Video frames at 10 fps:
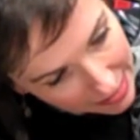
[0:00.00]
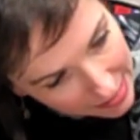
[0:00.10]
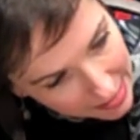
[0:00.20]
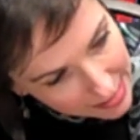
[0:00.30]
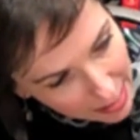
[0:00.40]

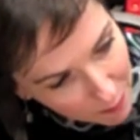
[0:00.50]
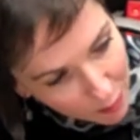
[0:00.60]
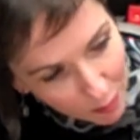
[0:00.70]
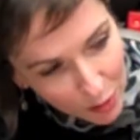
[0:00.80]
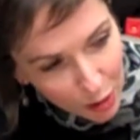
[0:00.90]
it's a stamp
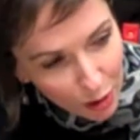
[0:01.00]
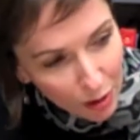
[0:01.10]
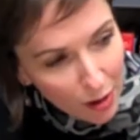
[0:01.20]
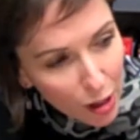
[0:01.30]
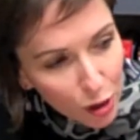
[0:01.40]
from the
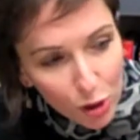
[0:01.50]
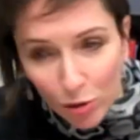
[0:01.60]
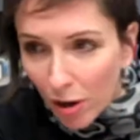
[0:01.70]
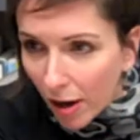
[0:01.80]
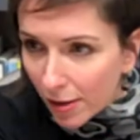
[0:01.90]

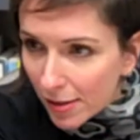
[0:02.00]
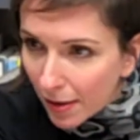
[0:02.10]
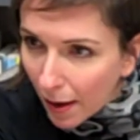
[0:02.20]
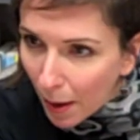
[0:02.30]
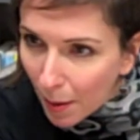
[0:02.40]
Cunard
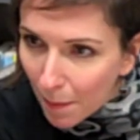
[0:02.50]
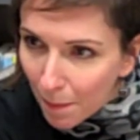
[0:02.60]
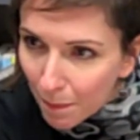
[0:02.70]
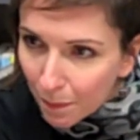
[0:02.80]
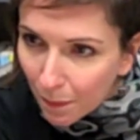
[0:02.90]

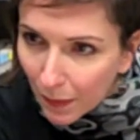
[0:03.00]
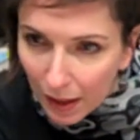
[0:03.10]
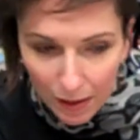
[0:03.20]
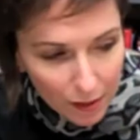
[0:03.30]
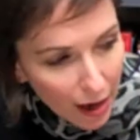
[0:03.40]

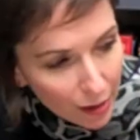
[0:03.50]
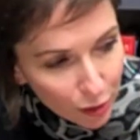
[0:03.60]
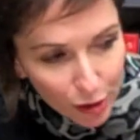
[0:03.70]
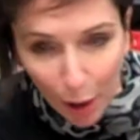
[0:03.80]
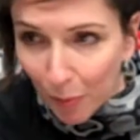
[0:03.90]

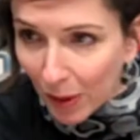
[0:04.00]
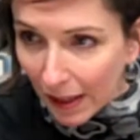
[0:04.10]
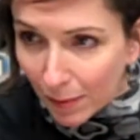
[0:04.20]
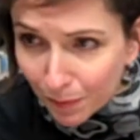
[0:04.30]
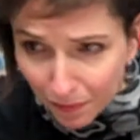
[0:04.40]
liner
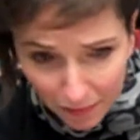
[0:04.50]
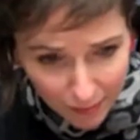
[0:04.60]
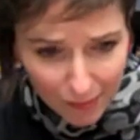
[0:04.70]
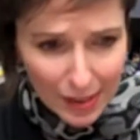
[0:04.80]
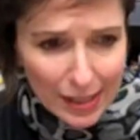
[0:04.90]
company.
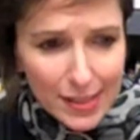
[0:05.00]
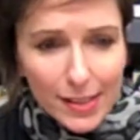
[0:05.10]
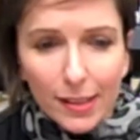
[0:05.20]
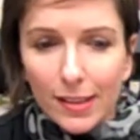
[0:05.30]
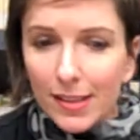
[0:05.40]
It
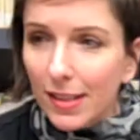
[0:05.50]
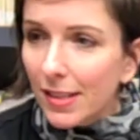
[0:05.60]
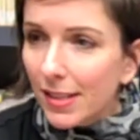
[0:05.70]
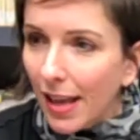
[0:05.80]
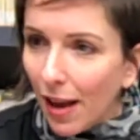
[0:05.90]
still
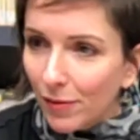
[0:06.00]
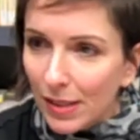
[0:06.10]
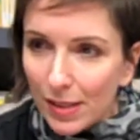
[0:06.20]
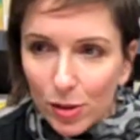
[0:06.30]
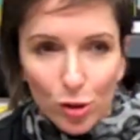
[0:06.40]
exists. They have
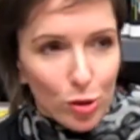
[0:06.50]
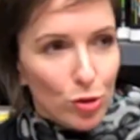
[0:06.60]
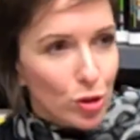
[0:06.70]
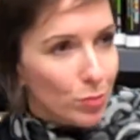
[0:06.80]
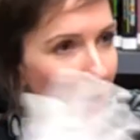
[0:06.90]
these
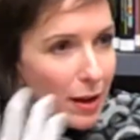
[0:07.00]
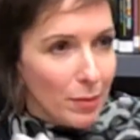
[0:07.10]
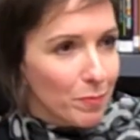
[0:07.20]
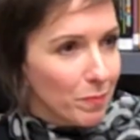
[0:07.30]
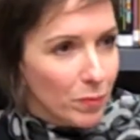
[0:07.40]
huge
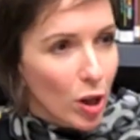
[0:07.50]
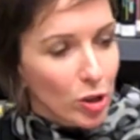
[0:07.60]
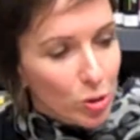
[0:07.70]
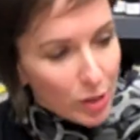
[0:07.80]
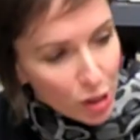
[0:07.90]

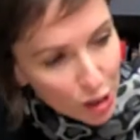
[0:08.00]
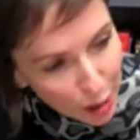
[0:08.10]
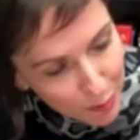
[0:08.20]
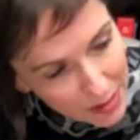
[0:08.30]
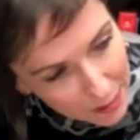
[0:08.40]
luxury
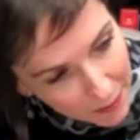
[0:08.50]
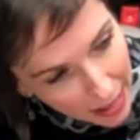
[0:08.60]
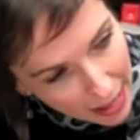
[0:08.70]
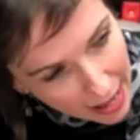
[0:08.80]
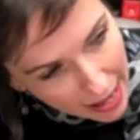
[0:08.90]
ships.
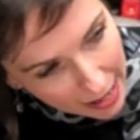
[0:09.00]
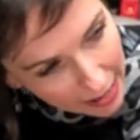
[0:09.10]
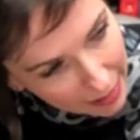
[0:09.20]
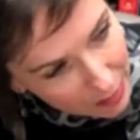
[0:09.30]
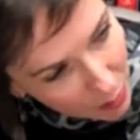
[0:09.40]

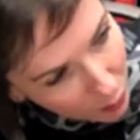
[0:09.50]
And